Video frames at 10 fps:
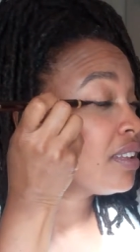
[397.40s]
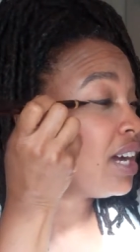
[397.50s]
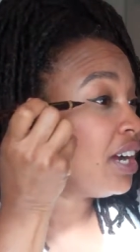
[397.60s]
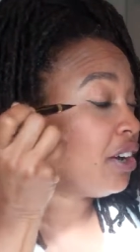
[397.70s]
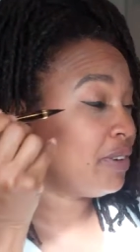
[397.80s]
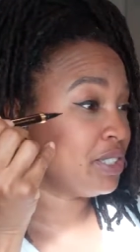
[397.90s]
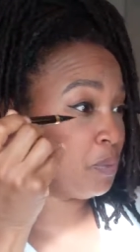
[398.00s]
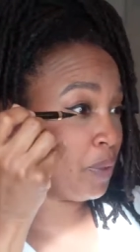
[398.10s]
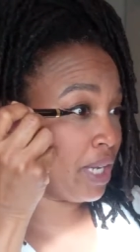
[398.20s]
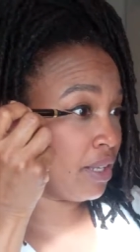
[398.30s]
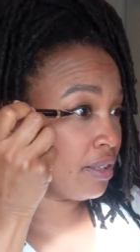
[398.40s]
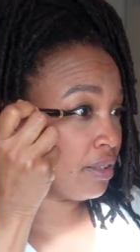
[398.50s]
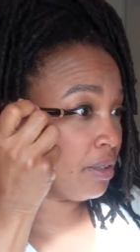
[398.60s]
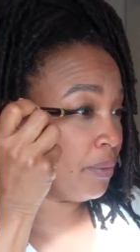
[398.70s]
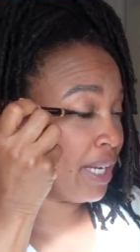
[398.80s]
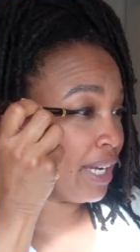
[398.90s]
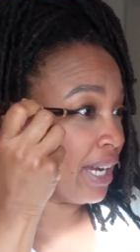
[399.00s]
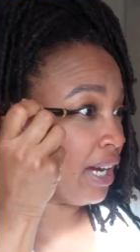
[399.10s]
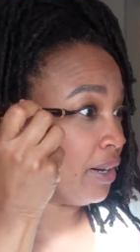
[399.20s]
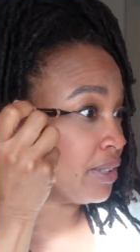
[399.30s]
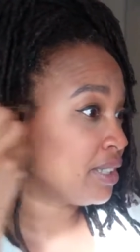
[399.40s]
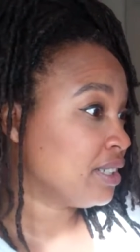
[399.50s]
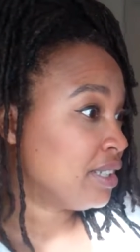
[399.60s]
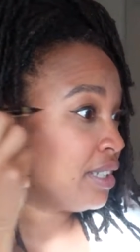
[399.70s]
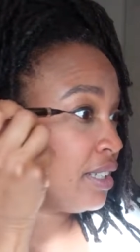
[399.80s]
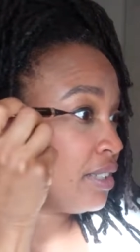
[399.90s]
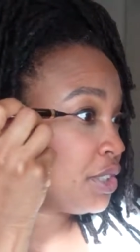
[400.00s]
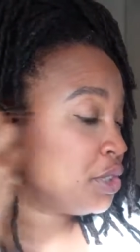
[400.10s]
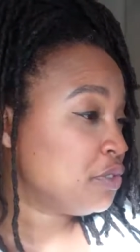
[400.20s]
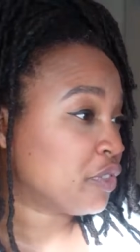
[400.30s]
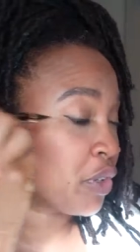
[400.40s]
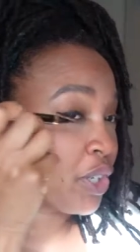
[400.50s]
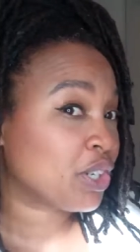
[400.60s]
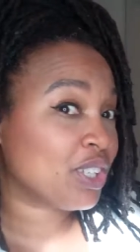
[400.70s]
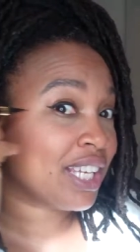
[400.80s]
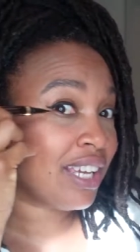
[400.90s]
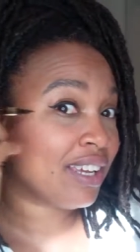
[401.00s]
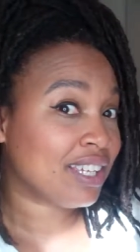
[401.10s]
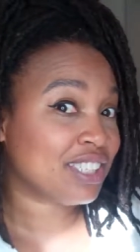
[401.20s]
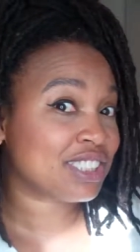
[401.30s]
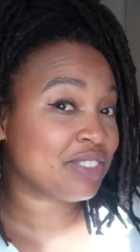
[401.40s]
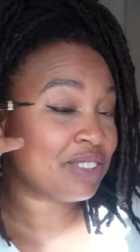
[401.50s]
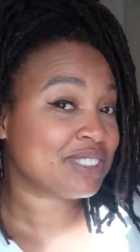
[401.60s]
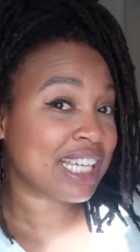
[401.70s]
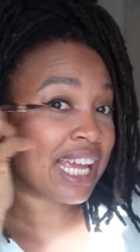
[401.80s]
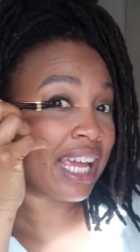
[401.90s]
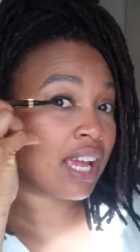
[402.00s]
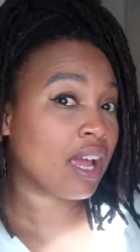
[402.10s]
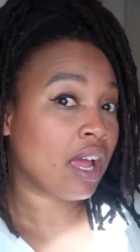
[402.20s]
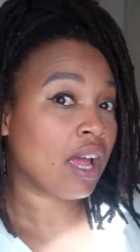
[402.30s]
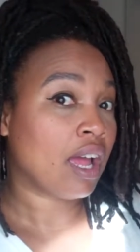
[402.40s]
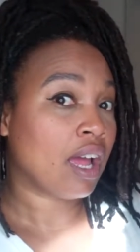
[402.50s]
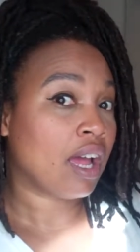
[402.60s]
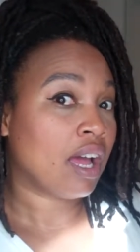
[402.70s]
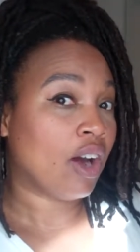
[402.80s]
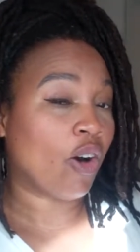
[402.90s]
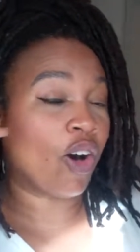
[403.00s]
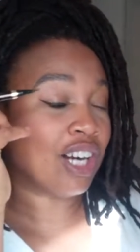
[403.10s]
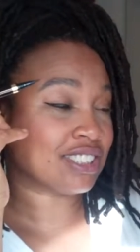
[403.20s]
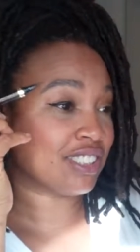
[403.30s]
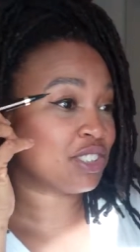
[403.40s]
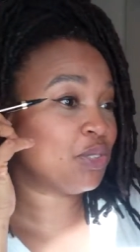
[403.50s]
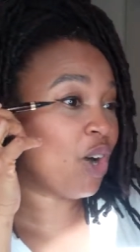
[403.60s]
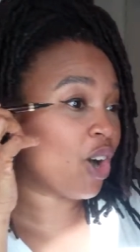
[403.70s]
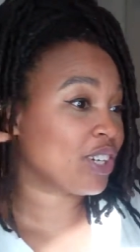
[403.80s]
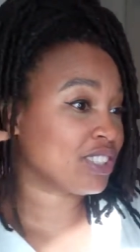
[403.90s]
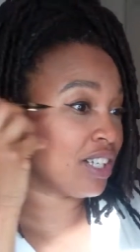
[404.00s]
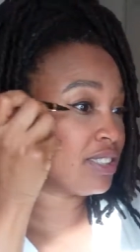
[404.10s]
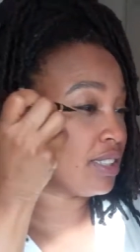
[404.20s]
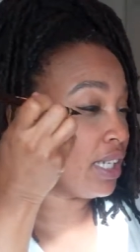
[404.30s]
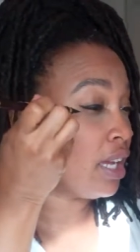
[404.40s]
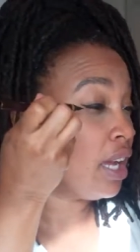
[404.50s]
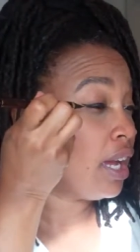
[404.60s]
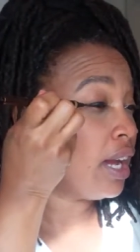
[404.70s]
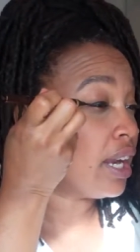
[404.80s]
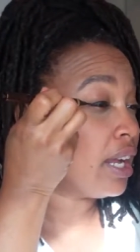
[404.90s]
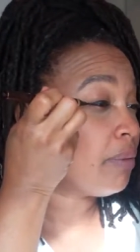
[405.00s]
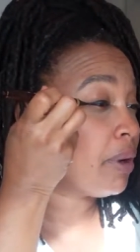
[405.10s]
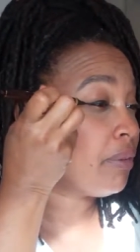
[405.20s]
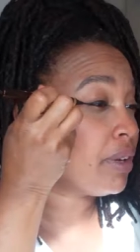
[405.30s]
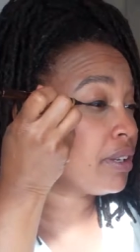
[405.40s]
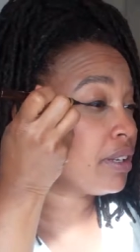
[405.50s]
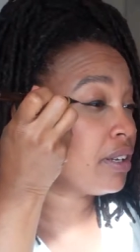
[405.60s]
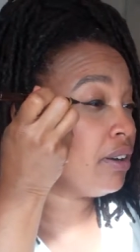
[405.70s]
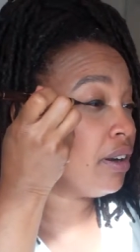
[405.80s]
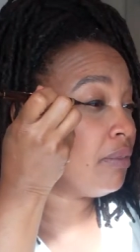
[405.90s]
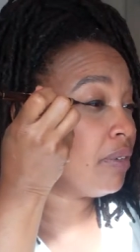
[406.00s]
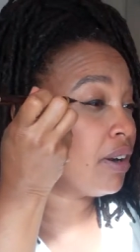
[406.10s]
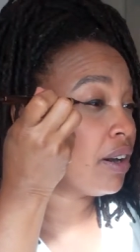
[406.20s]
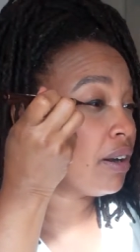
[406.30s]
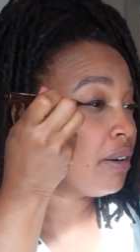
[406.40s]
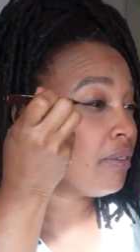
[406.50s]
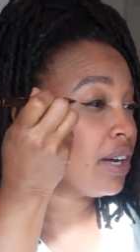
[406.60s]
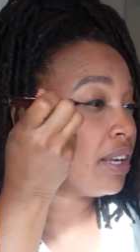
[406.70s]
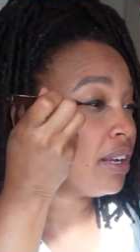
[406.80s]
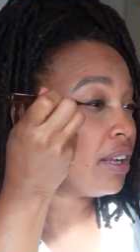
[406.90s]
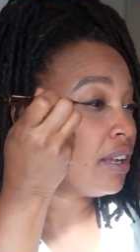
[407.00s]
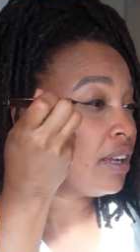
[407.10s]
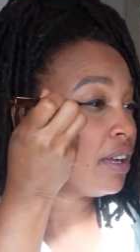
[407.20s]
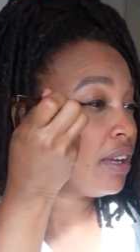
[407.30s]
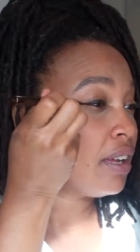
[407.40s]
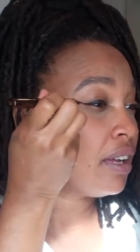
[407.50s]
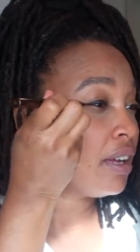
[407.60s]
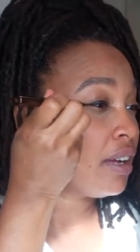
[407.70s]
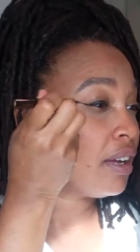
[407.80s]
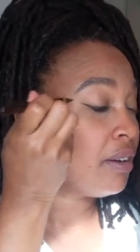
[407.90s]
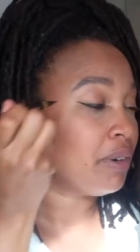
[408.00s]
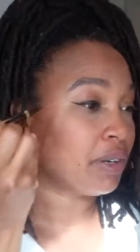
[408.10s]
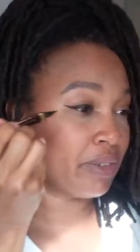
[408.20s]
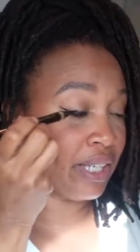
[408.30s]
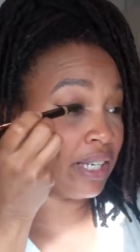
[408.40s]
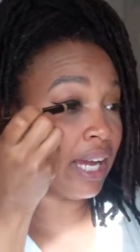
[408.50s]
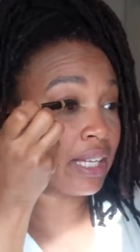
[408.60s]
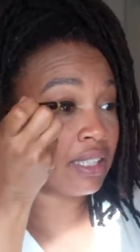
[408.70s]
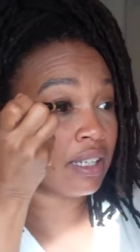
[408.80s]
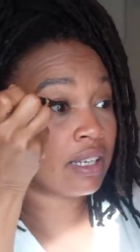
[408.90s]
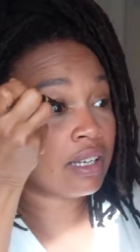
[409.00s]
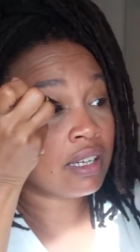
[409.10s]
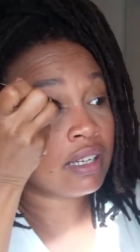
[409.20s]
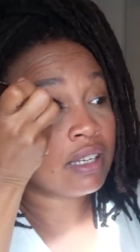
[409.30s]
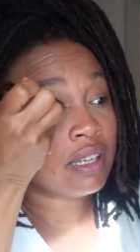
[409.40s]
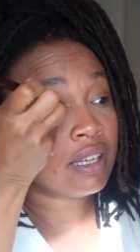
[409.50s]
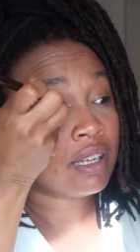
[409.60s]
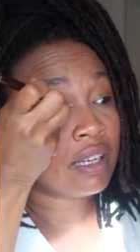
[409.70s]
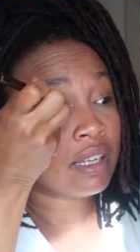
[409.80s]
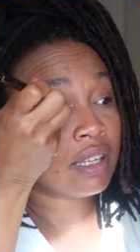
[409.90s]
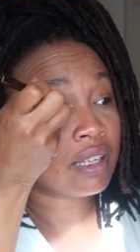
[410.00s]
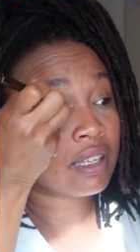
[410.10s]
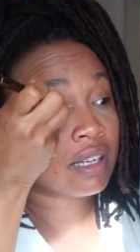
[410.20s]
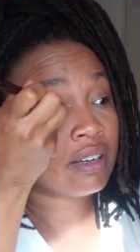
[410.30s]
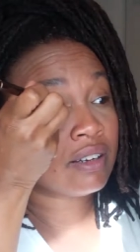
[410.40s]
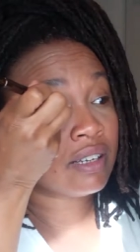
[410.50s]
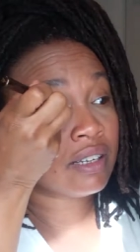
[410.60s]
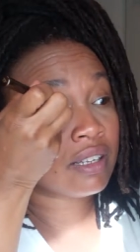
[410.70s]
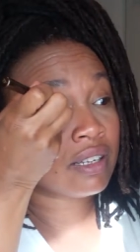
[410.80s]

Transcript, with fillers: I always wing the wing out too vertically, you see what I'm saying? Or horizon, too horizontally, and I probably should go up more, but we're reenacting. That's how it,